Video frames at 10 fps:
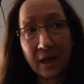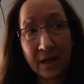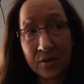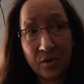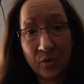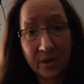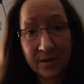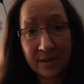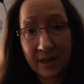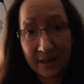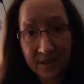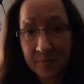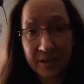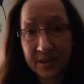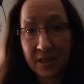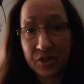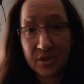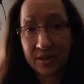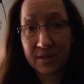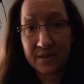I don't know what the
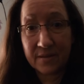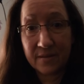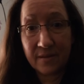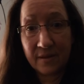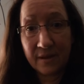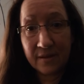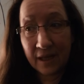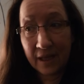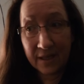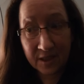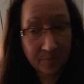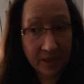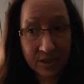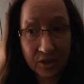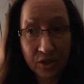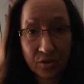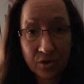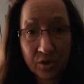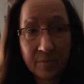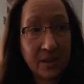expectation is. They expect you
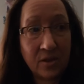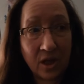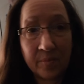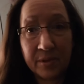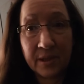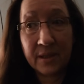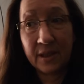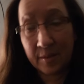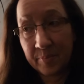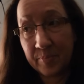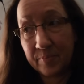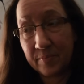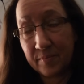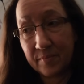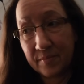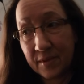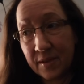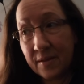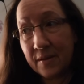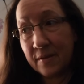to be gobbling up
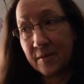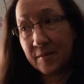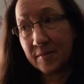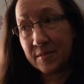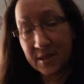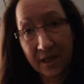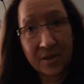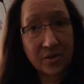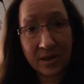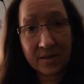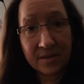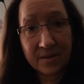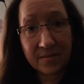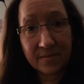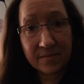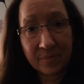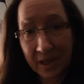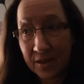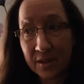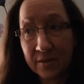psych drugs,
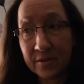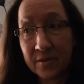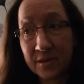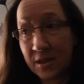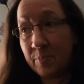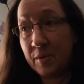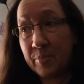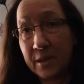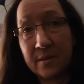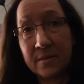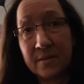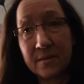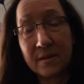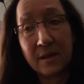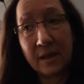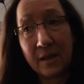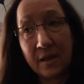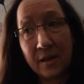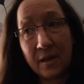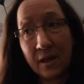painkillers, sleeping pills.
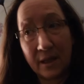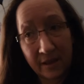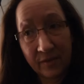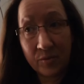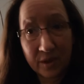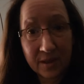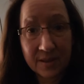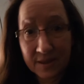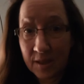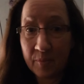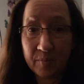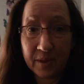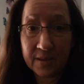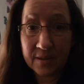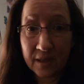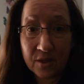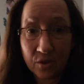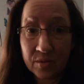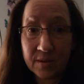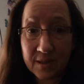Even with the sleeping pills, I
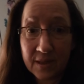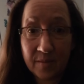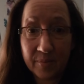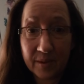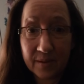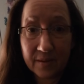don't sleep.